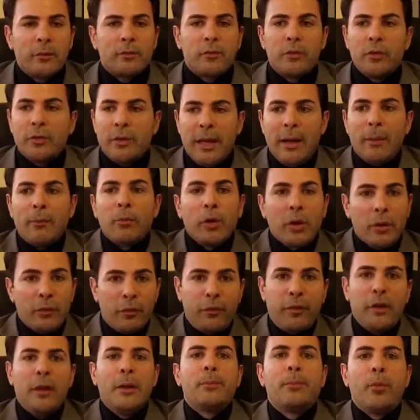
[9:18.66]
today I'm going
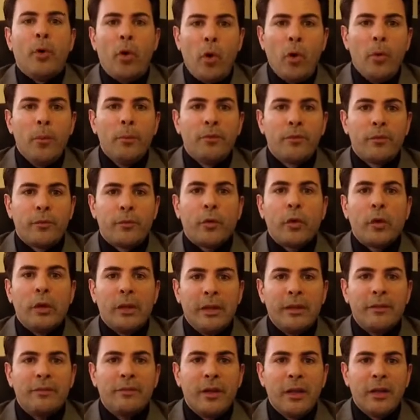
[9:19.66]
to flip homes for a
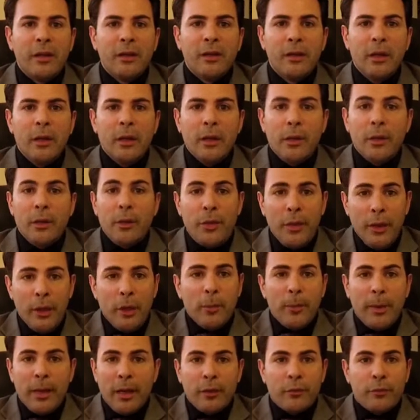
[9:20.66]
living, think
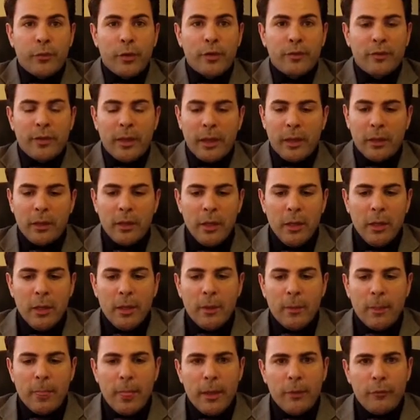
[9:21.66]
about it for a second.
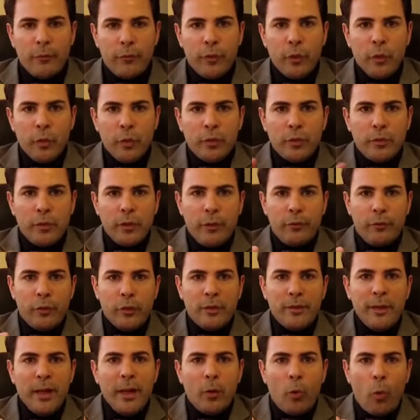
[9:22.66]
If you
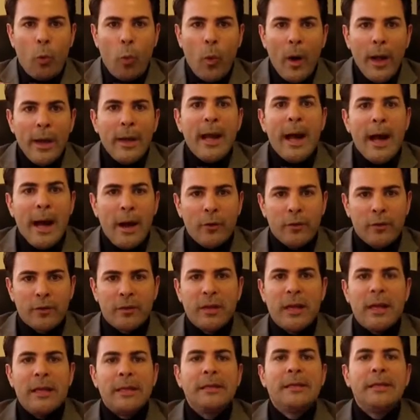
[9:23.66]
take one
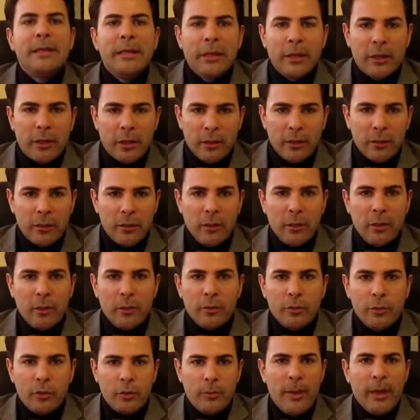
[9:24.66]
house a year,
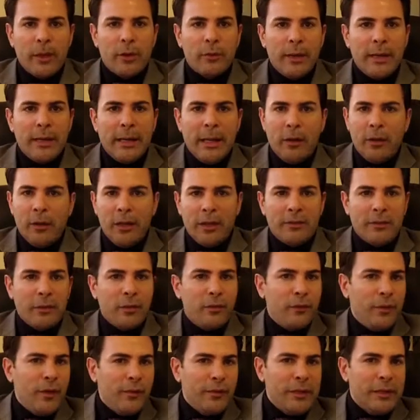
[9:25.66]
you make right now, let's
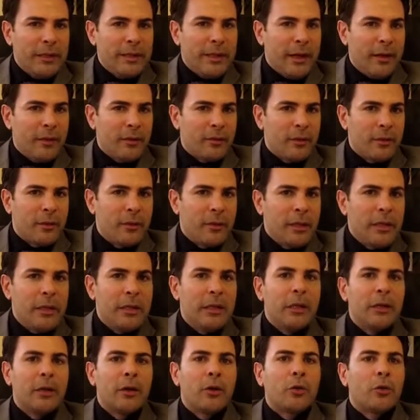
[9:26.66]
say $50,000 a
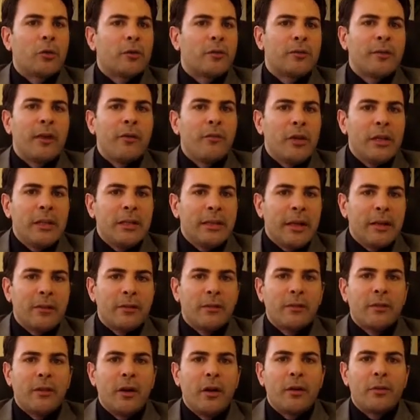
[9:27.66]
year or
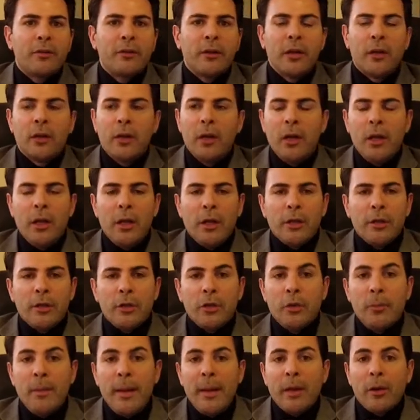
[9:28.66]
$70,000 a year,
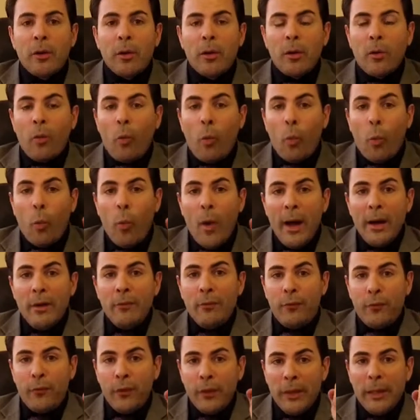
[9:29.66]
you make
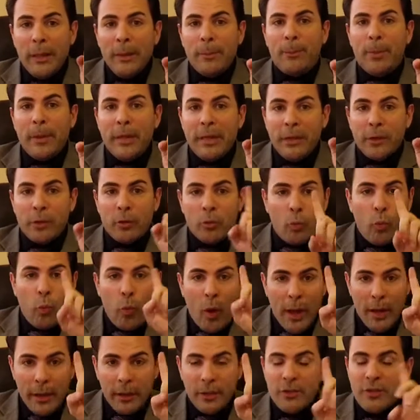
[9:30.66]
one flip a year,
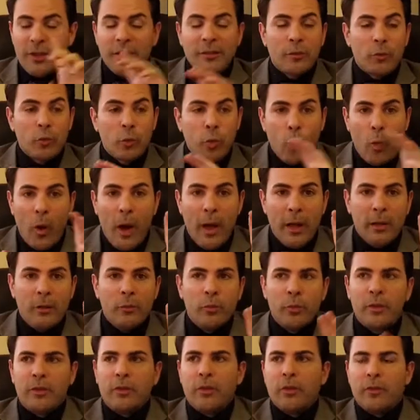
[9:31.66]
just
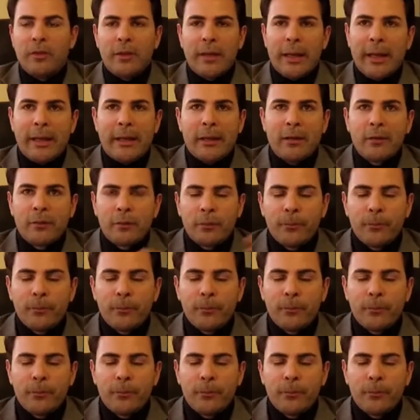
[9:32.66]
one, which is like